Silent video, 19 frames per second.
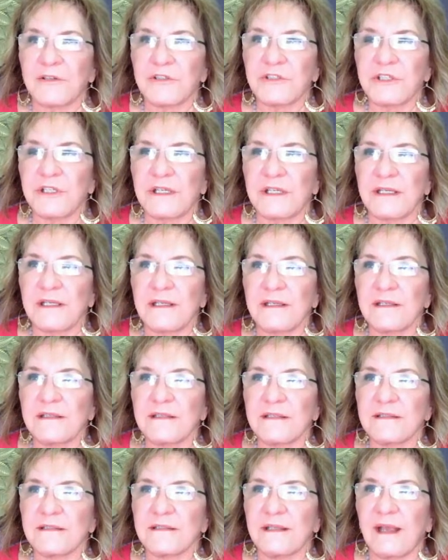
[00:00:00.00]
There she
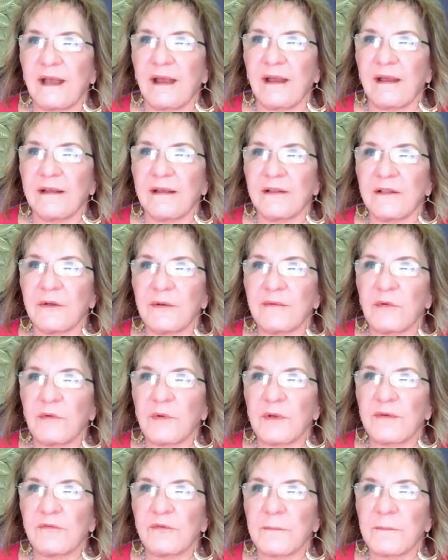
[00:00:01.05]
is. Yeah. Hello,
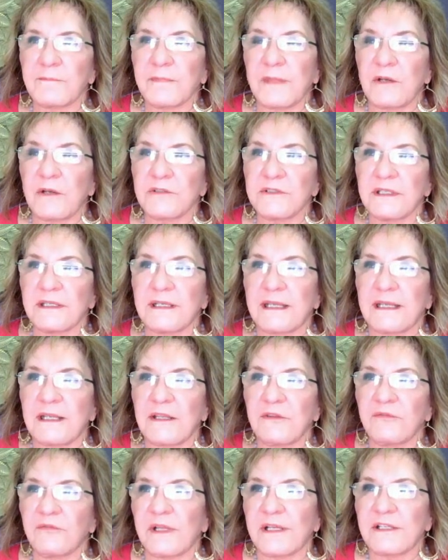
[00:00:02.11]
everyone. There's a
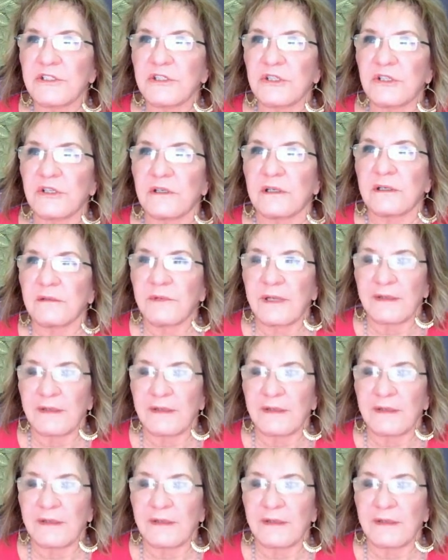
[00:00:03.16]
Keith Fletcher.